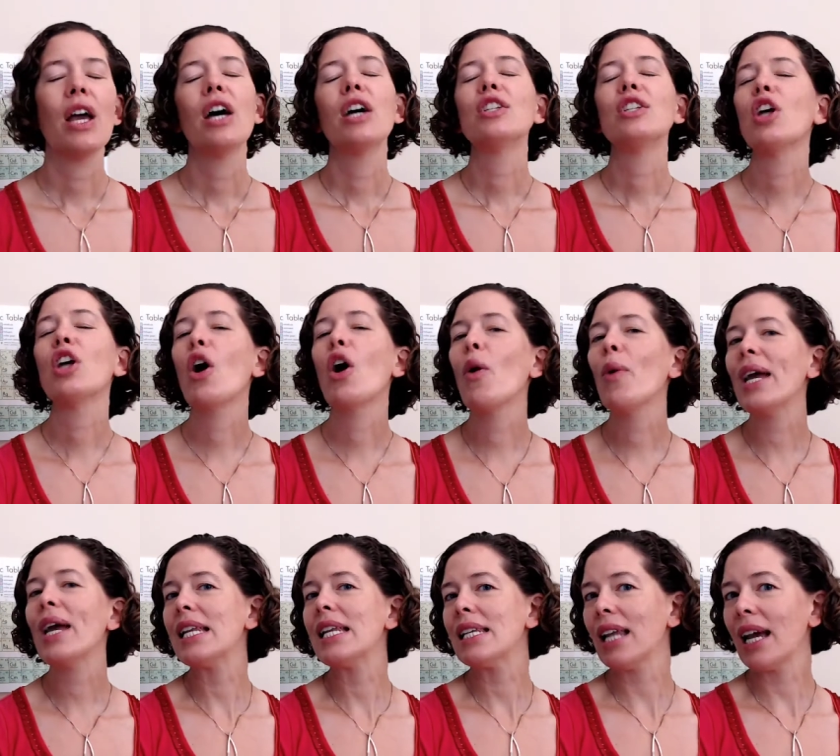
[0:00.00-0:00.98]
So
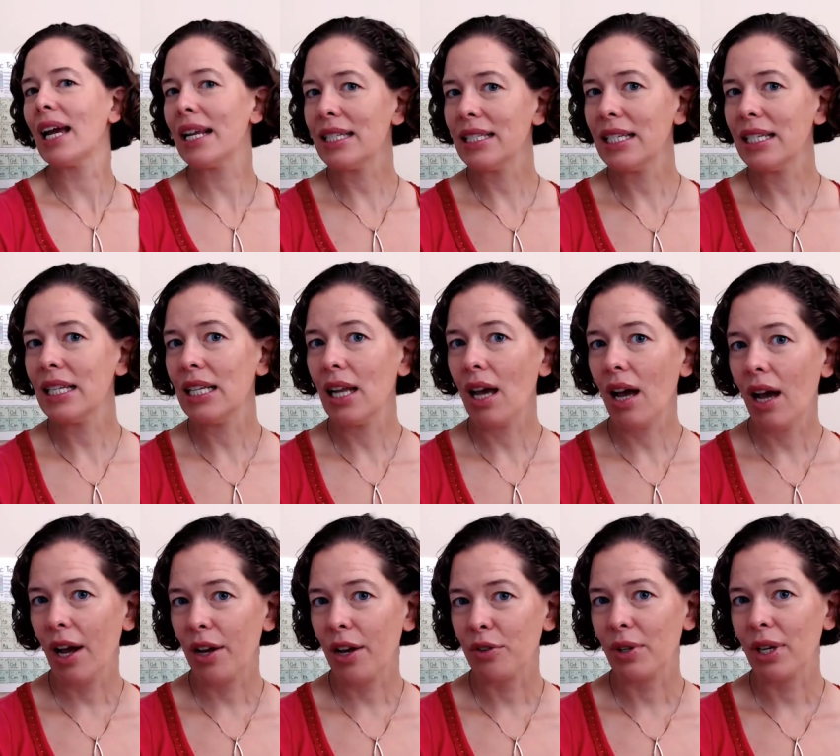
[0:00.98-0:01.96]
in
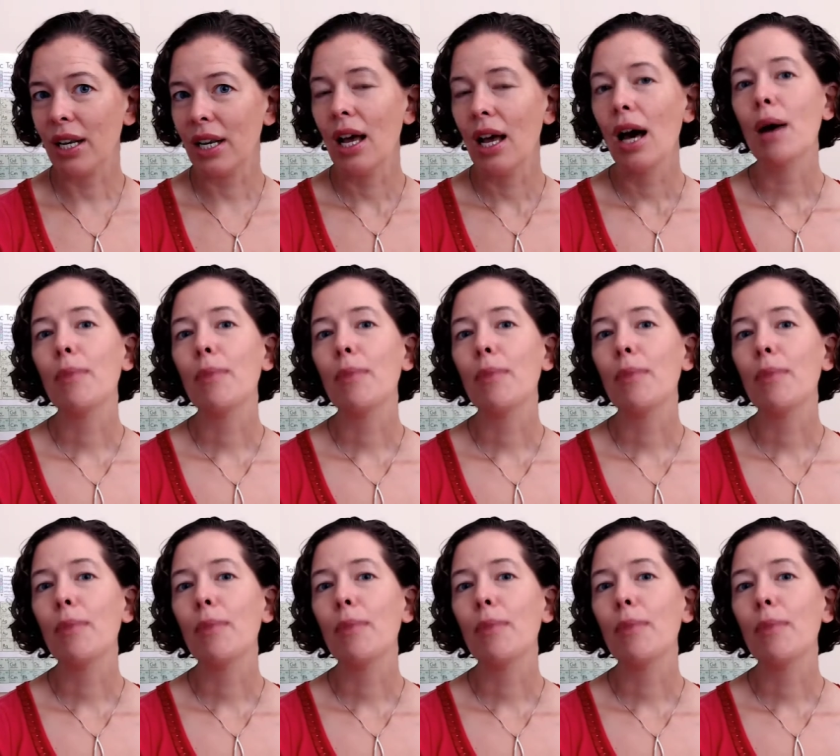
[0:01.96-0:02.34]
1900,